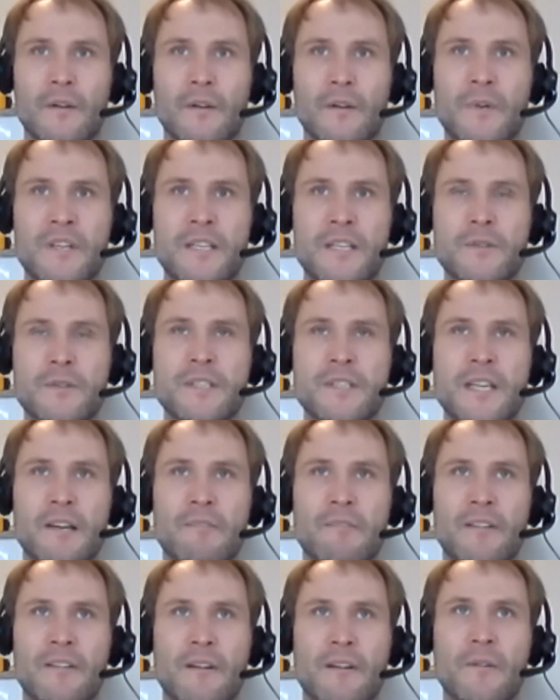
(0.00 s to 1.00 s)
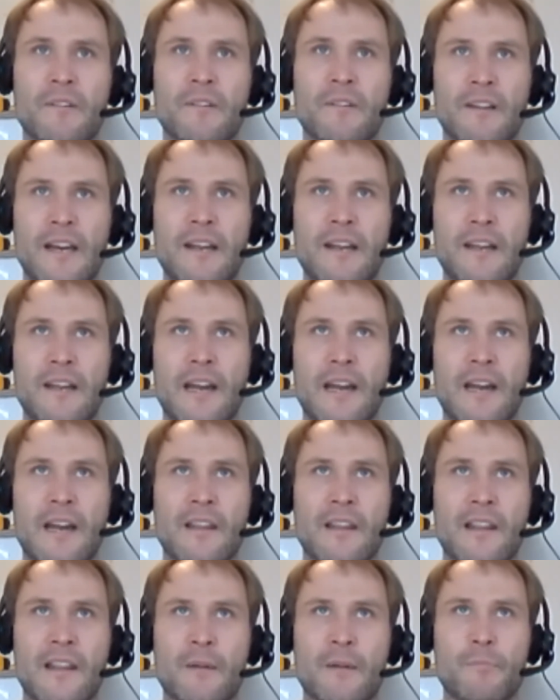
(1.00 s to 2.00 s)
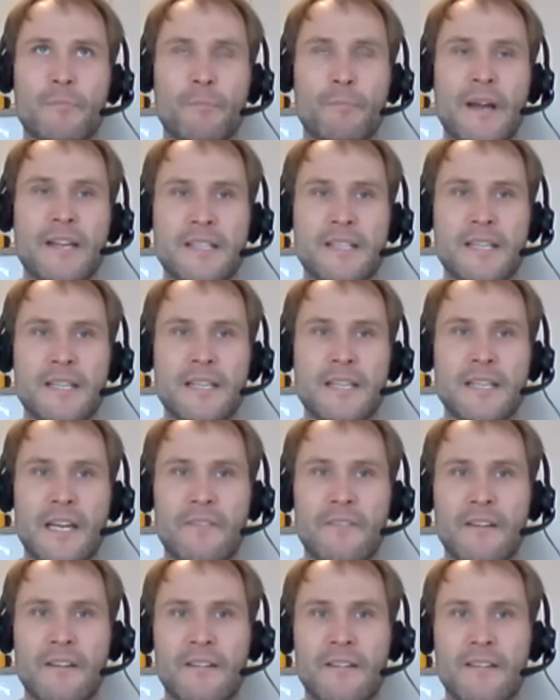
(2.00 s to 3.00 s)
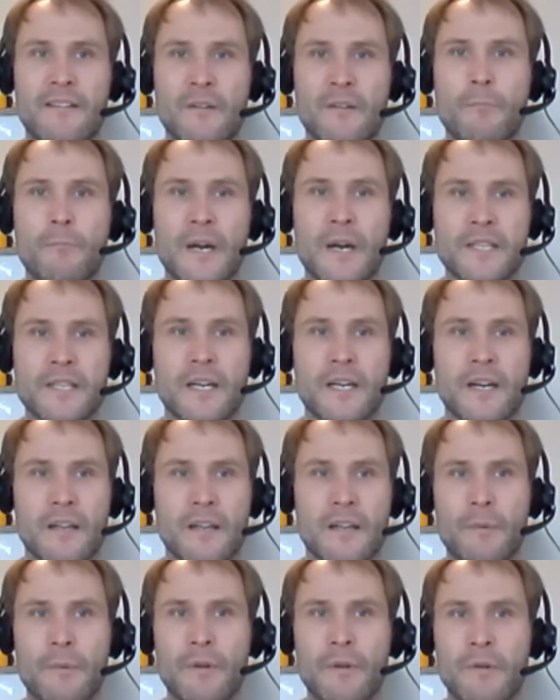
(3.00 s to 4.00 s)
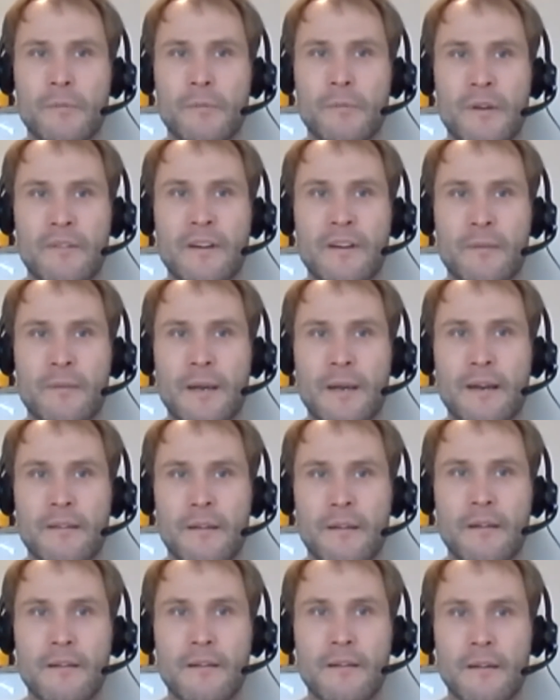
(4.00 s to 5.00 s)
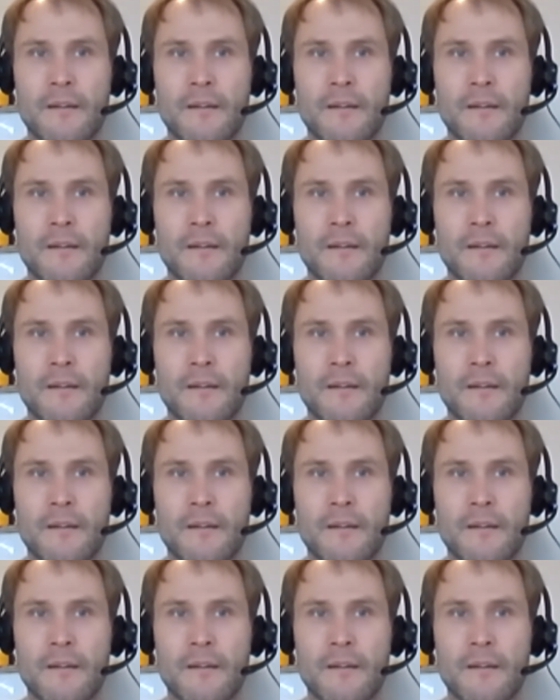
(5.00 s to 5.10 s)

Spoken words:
results that indicate that propensity to give is still much higher than we would normally have expected.